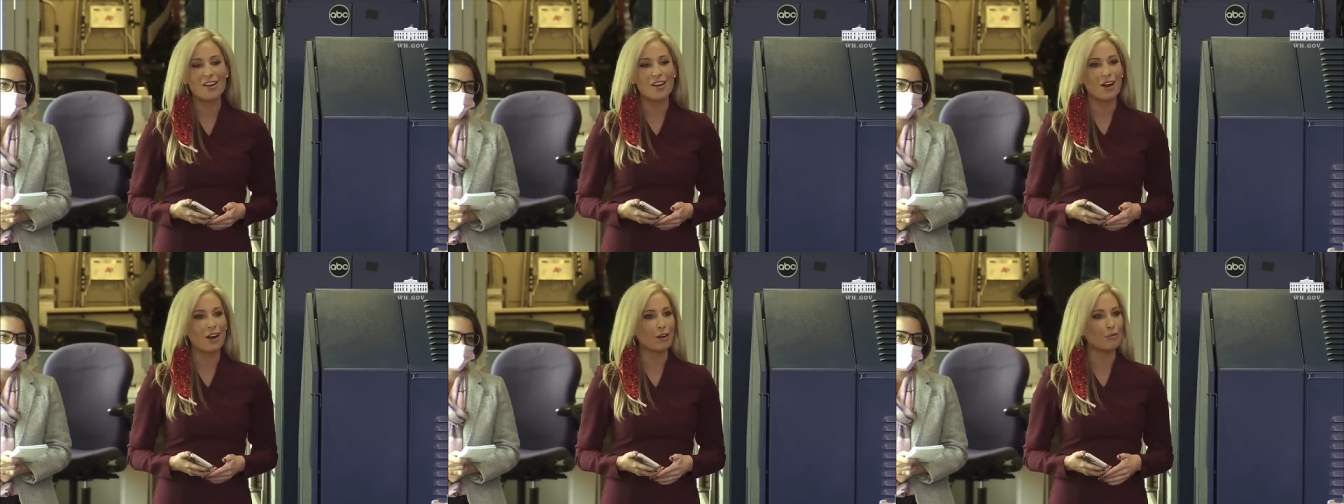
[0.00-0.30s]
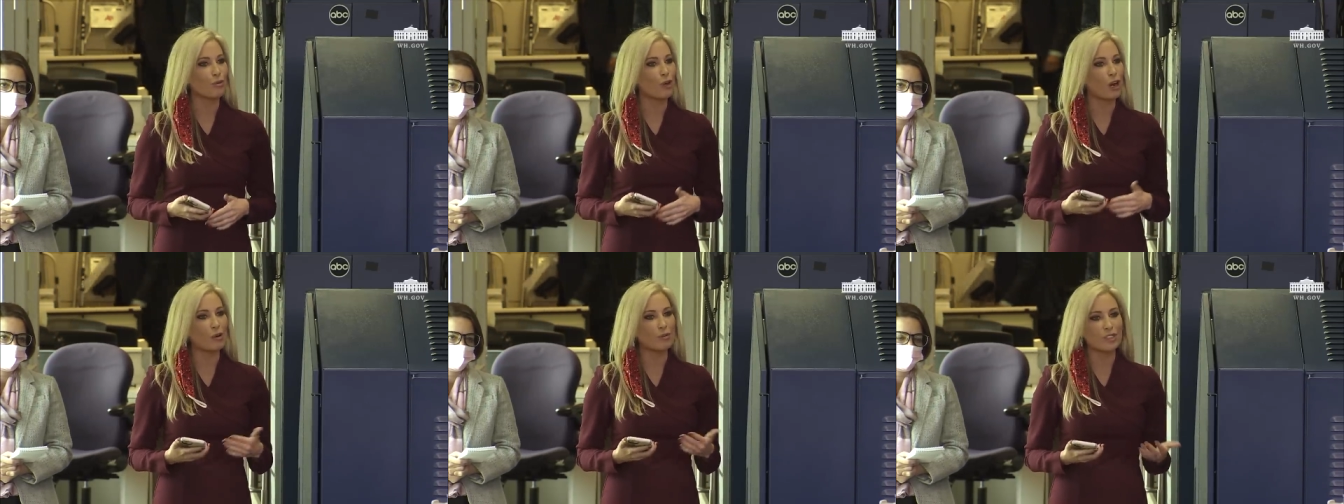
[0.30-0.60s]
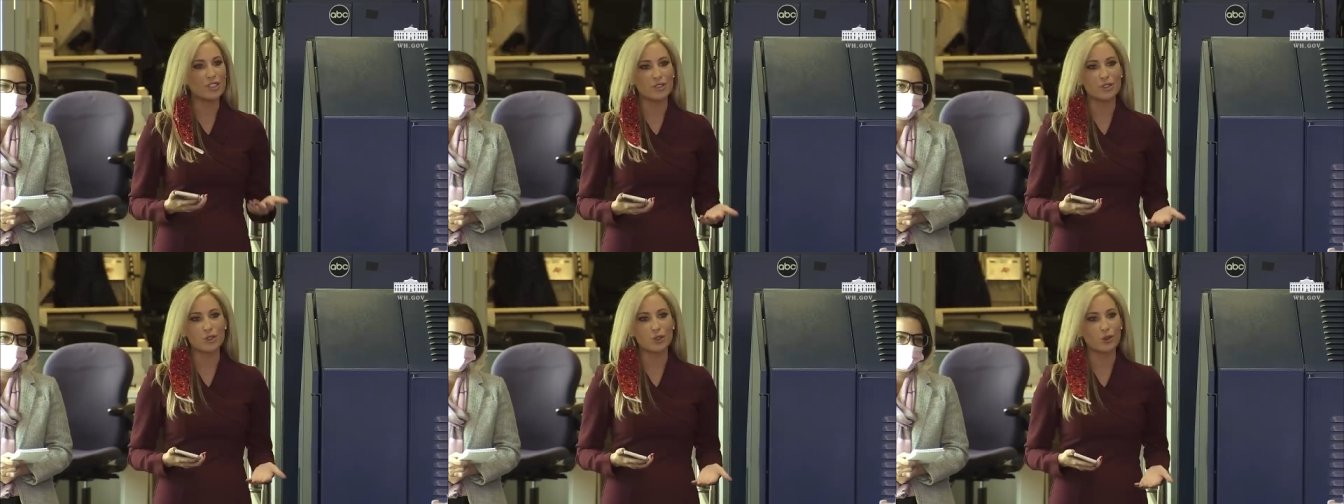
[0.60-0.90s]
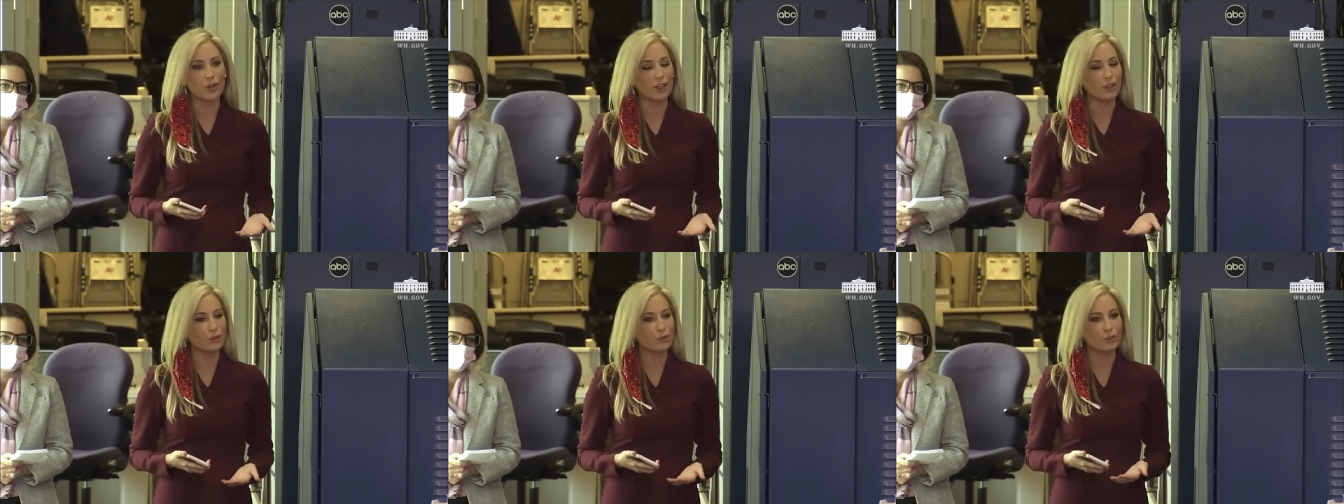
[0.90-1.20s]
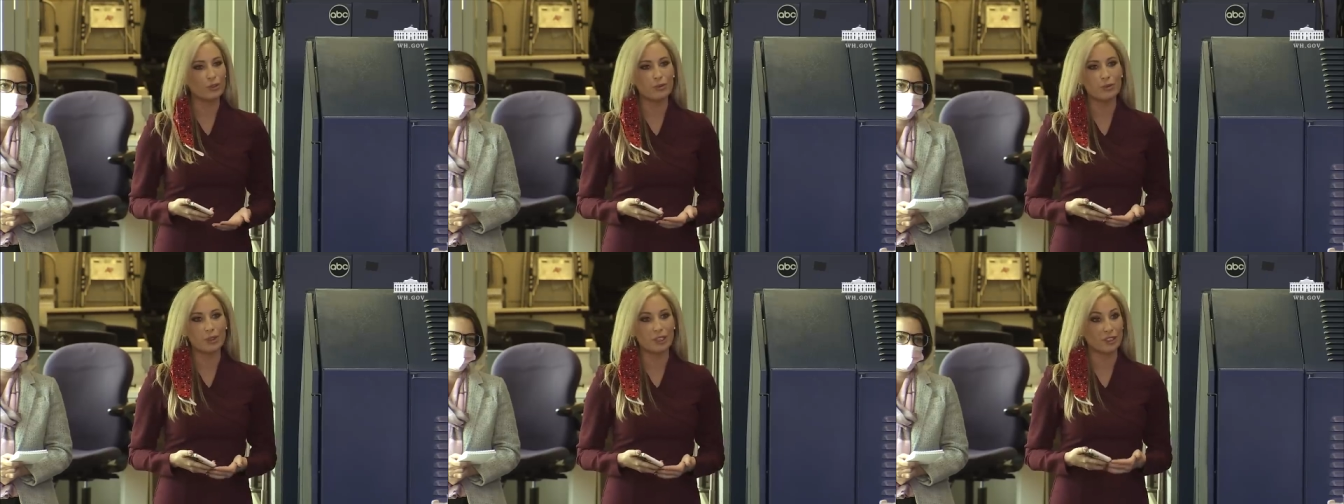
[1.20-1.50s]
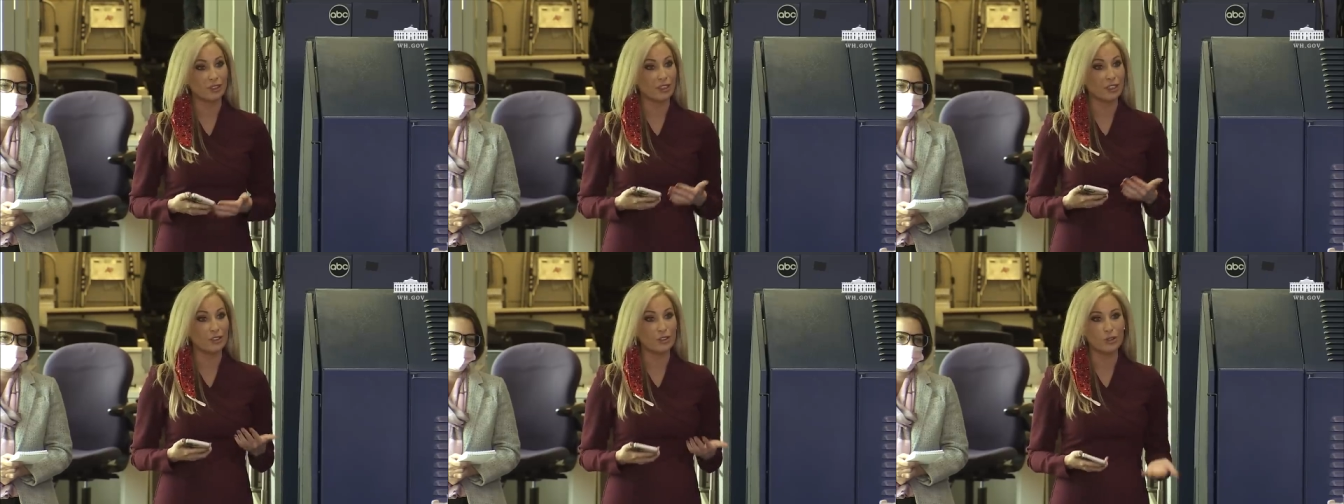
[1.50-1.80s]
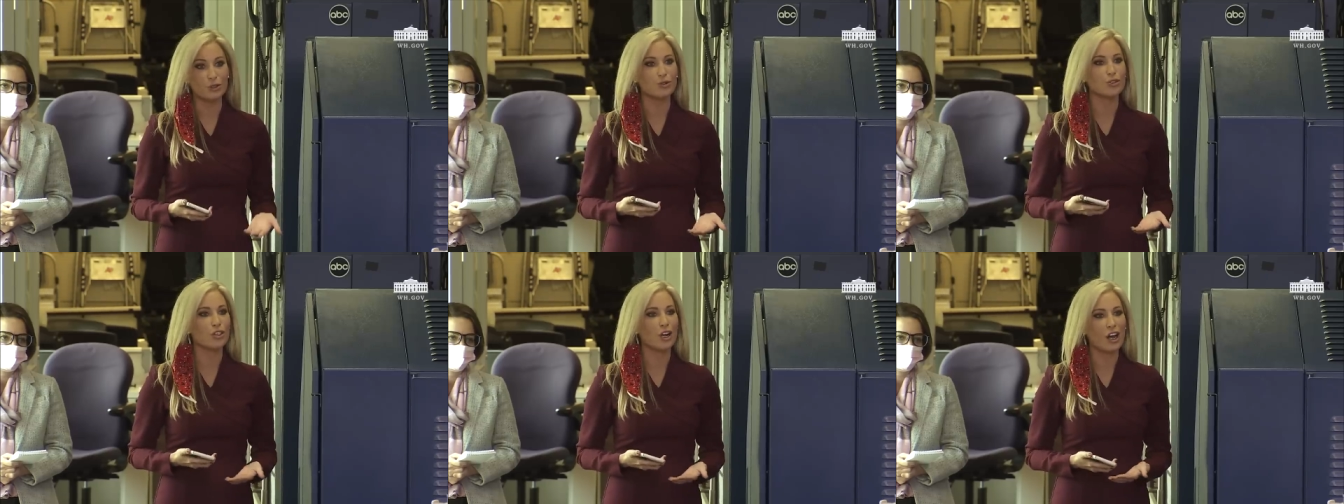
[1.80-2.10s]
Uh, promises to create 3 million
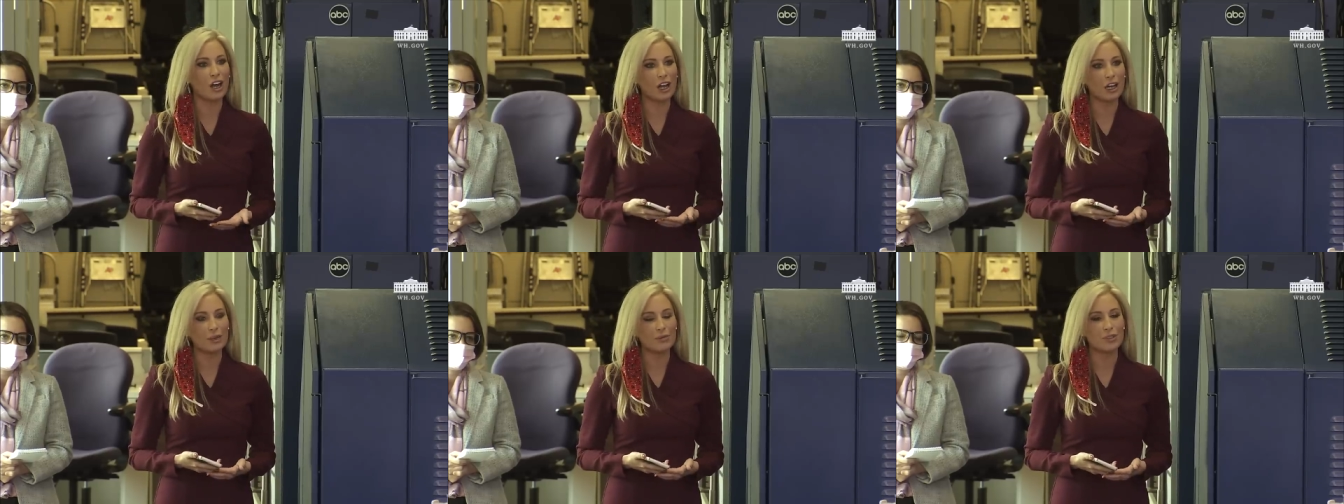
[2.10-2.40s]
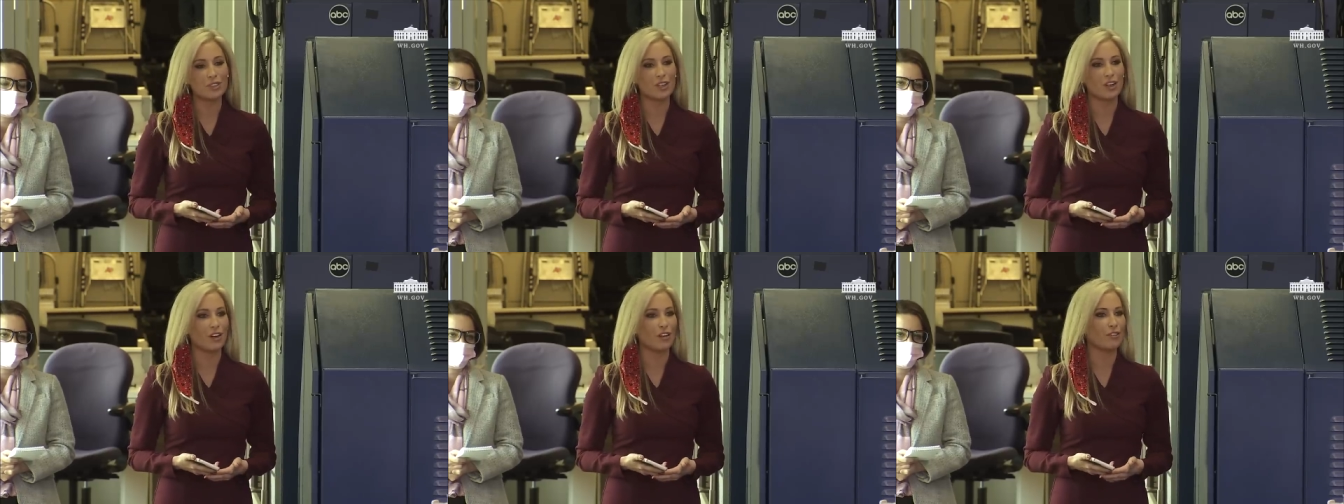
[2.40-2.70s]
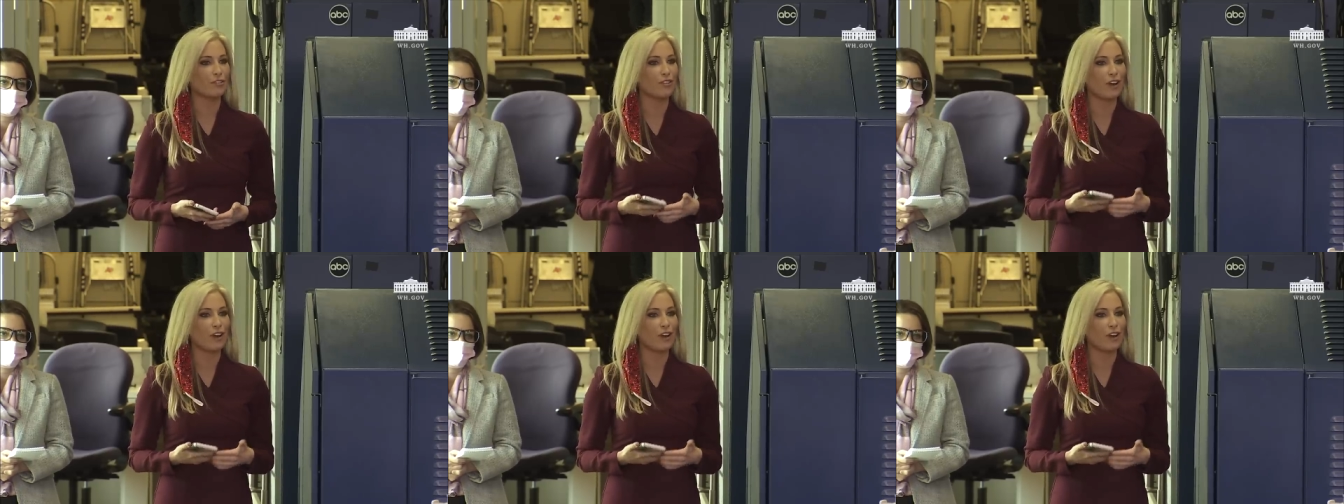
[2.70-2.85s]
new jobs, uh,